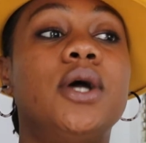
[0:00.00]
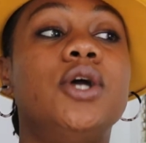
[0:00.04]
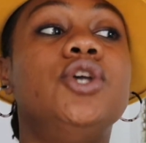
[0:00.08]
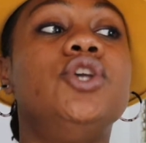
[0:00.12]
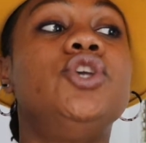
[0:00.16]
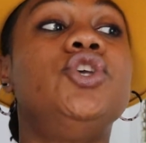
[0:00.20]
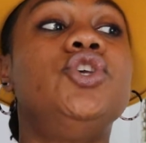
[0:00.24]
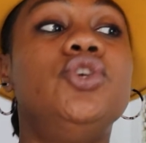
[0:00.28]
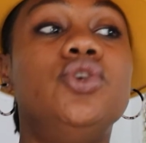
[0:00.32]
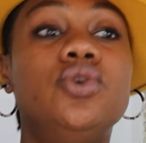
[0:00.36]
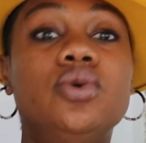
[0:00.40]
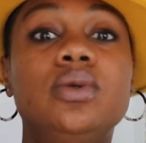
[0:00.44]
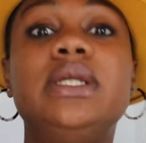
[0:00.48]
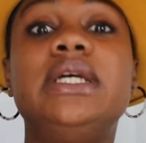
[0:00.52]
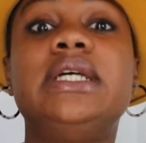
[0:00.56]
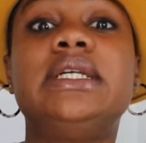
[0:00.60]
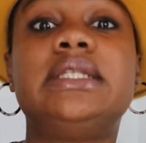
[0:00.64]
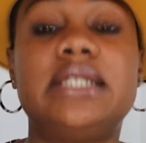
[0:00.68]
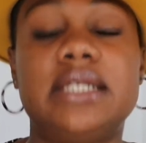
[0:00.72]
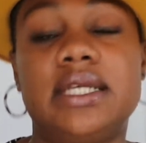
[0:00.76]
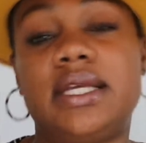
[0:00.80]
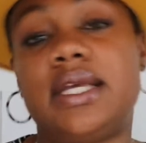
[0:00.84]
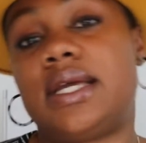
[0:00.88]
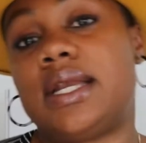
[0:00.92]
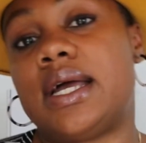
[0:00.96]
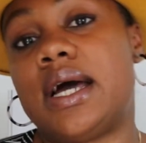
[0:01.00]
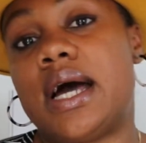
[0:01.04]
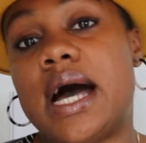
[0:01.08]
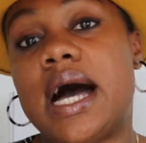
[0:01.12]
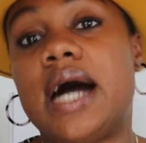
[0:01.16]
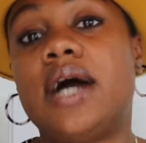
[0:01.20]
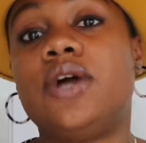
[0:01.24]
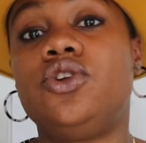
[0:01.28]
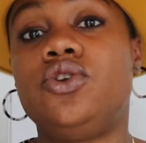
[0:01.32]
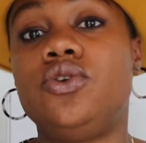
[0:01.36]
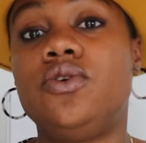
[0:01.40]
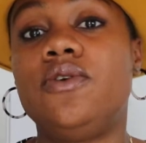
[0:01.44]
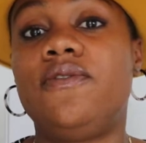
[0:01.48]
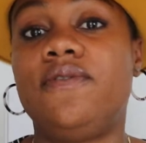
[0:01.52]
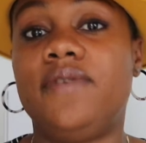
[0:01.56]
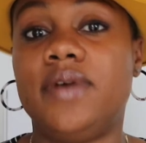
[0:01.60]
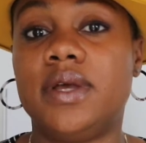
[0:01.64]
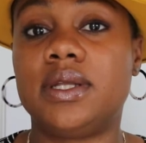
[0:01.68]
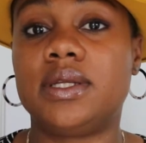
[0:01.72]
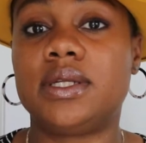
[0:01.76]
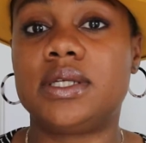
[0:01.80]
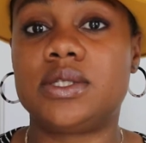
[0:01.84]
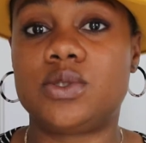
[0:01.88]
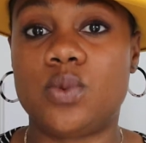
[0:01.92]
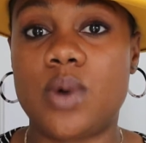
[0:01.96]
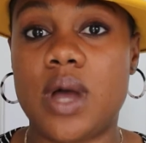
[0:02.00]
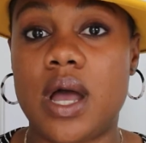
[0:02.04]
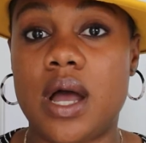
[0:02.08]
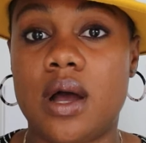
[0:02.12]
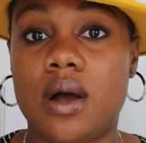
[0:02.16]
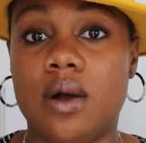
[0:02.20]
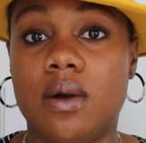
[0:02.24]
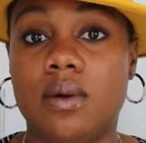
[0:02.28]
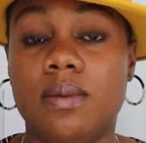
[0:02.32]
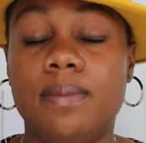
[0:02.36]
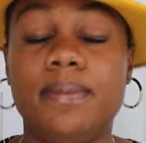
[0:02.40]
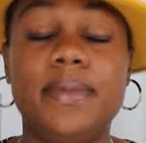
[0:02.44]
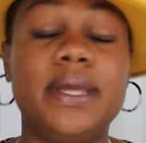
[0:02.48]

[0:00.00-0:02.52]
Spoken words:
You need to get out how you feel as well,